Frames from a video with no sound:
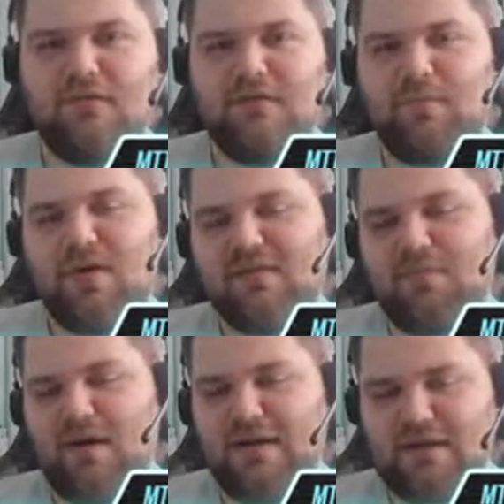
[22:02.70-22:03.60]
deposit
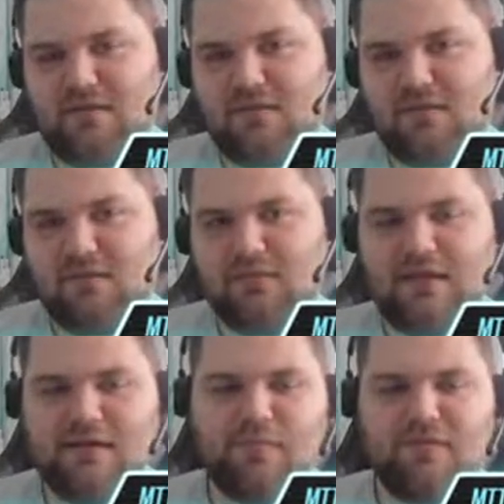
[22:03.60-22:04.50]
money.
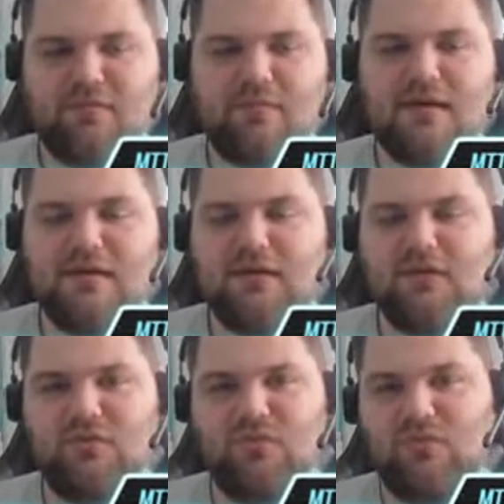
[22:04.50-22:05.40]
They deposit money
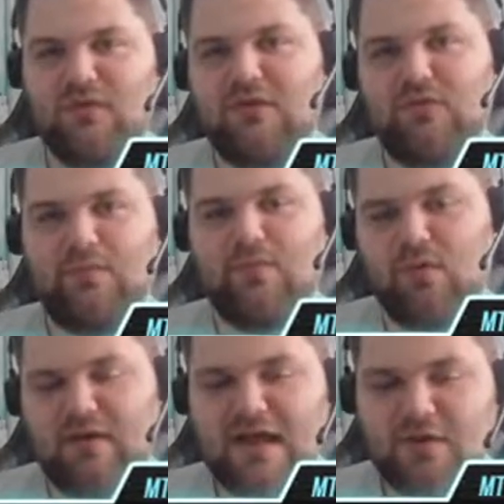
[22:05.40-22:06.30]
into the
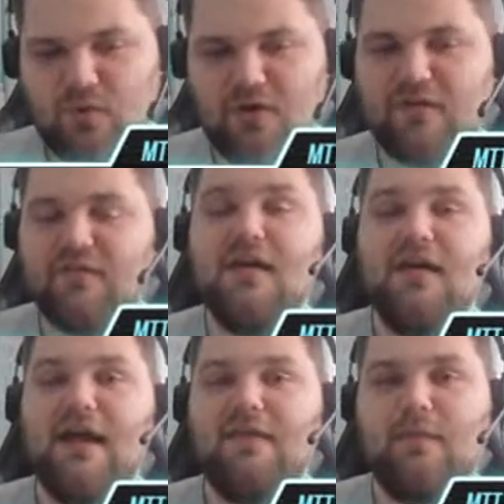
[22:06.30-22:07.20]
poker networks,
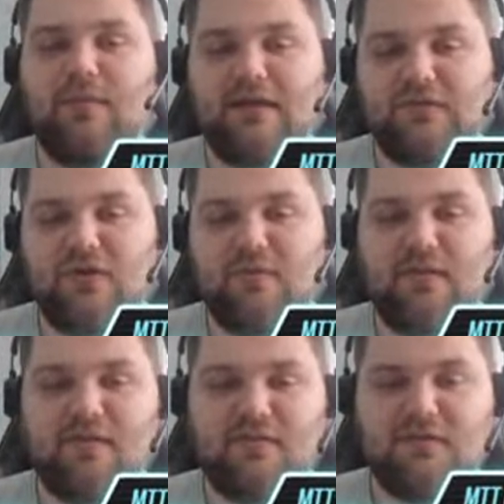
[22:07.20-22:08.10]
and they play
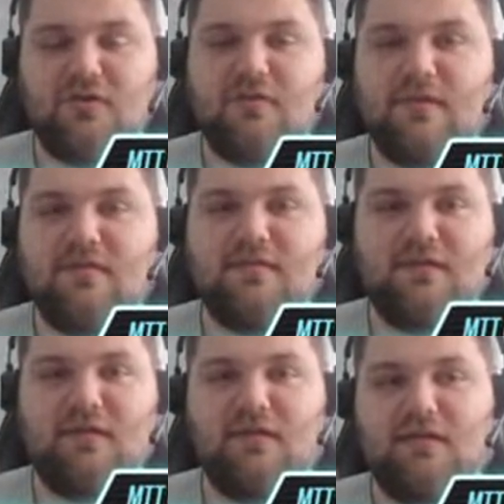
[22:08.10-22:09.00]
tournaments. The
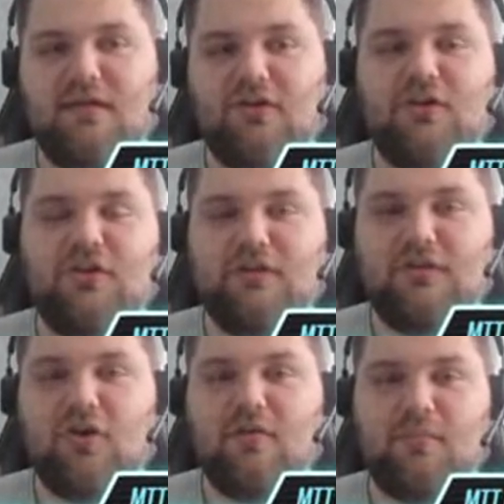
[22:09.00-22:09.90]

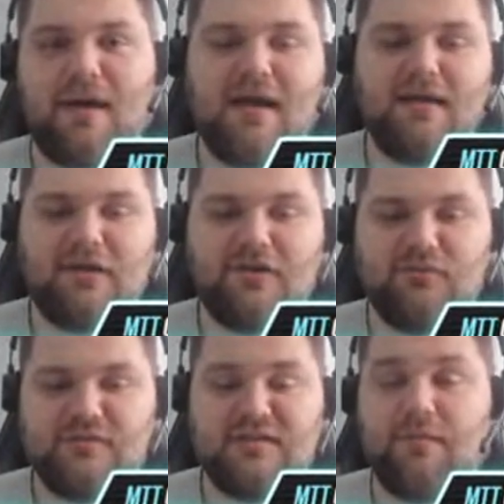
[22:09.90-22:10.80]
tournament buy-in
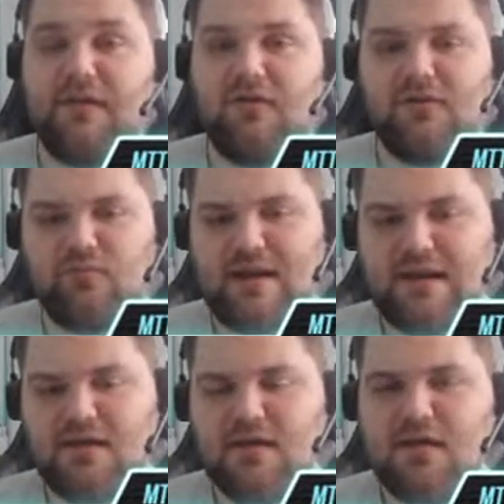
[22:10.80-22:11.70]
includes something called
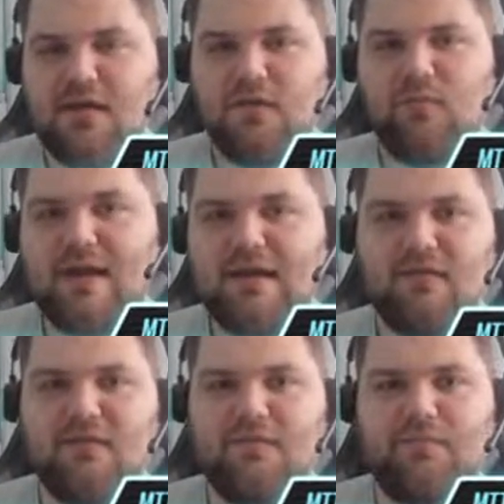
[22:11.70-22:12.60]
rake. The rake
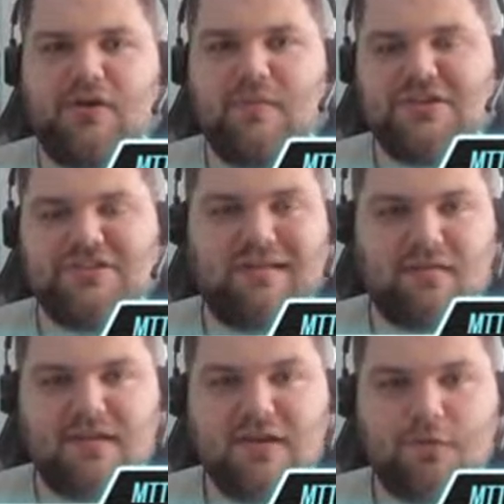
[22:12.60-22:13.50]
is pretty much the
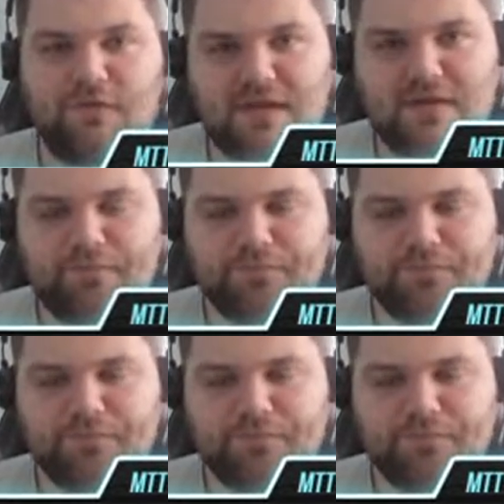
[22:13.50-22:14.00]
casino fee